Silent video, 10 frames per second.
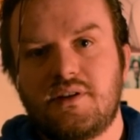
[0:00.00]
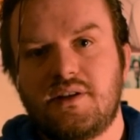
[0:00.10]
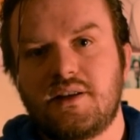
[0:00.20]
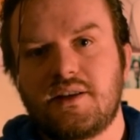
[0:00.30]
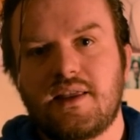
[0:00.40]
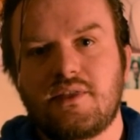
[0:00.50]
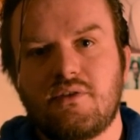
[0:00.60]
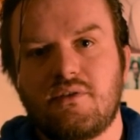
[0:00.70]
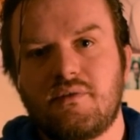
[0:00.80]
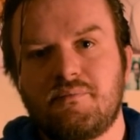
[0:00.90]
You'll get
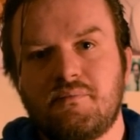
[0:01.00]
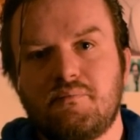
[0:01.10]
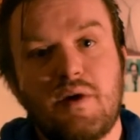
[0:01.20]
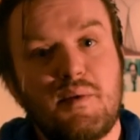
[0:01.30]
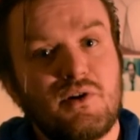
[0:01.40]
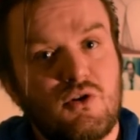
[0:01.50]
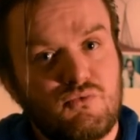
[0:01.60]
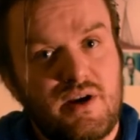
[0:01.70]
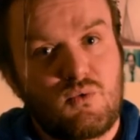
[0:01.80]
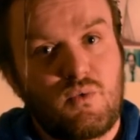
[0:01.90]
there. Maybe not
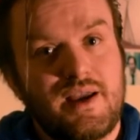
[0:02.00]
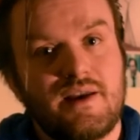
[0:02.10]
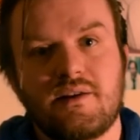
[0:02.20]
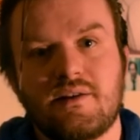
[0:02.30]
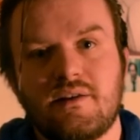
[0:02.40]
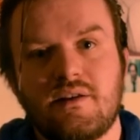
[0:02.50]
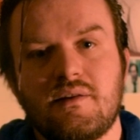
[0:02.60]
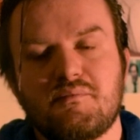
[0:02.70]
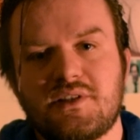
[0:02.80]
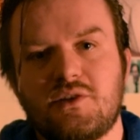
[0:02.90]
right away,
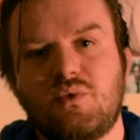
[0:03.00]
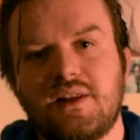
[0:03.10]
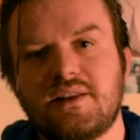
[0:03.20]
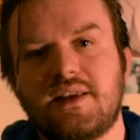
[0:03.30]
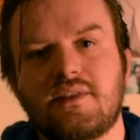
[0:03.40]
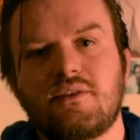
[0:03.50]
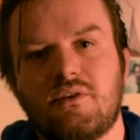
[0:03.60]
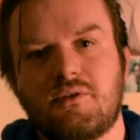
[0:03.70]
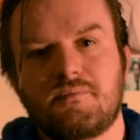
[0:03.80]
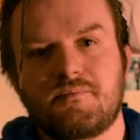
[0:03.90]
but you will get
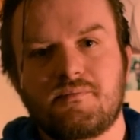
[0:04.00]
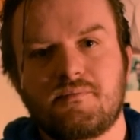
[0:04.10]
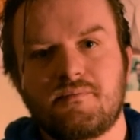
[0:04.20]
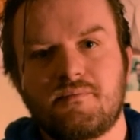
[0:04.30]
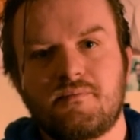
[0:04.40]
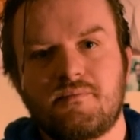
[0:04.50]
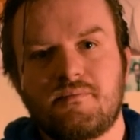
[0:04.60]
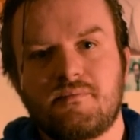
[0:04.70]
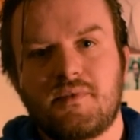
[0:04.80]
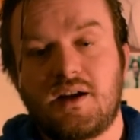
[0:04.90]
there.
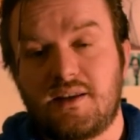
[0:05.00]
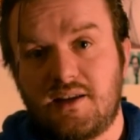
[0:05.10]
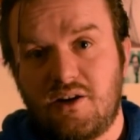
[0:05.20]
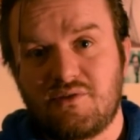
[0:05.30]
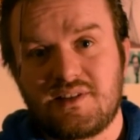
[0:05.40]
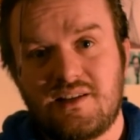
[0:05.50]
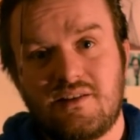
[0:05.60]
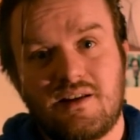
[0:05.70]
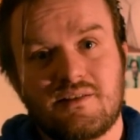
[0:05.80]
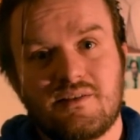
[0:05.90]
I can guarantee you
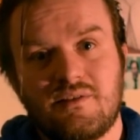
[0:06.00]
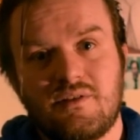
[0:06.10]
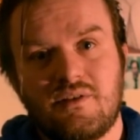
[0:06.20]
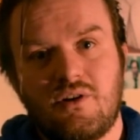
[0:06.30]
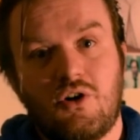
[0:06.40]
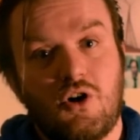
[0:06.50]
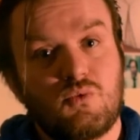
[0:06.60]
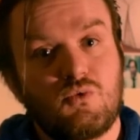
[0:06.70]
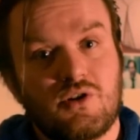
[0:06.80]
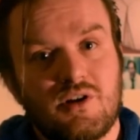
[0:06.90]
that.
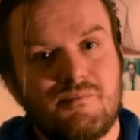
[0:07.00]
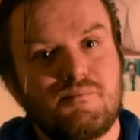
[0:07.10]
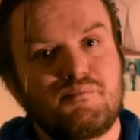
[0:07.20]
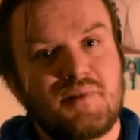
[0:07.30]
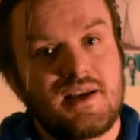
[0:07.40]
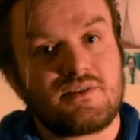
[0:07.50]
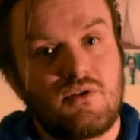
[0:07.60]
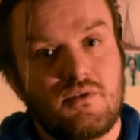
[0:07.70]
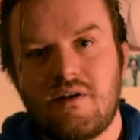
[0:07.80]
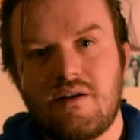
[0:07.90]
Hard work pays
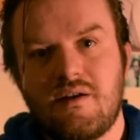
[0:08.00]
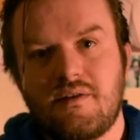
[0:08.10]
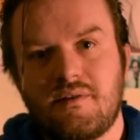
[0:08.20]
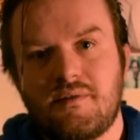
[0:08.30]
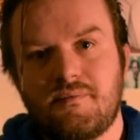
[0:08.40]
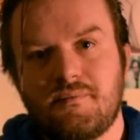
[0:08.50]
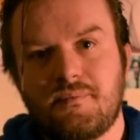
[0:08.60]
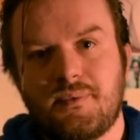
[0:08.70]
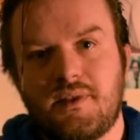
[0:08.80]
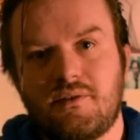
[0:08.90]
off.
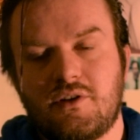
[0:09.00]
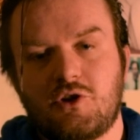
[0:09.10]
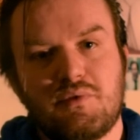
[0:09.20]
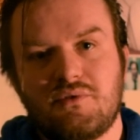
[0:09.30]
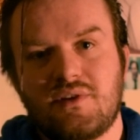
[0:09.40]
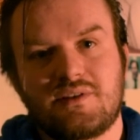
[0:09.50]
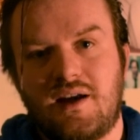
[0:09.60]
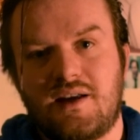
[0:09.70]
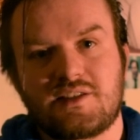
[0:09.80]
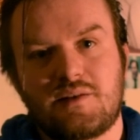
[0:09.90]
And don't be afraid to
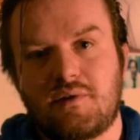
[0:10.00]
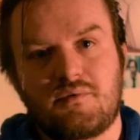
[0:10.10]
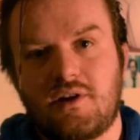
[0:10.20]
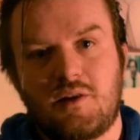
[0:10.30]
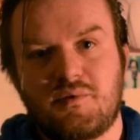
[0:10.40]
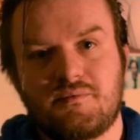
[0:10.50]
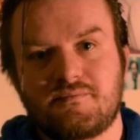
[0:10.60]
ask anybody for help.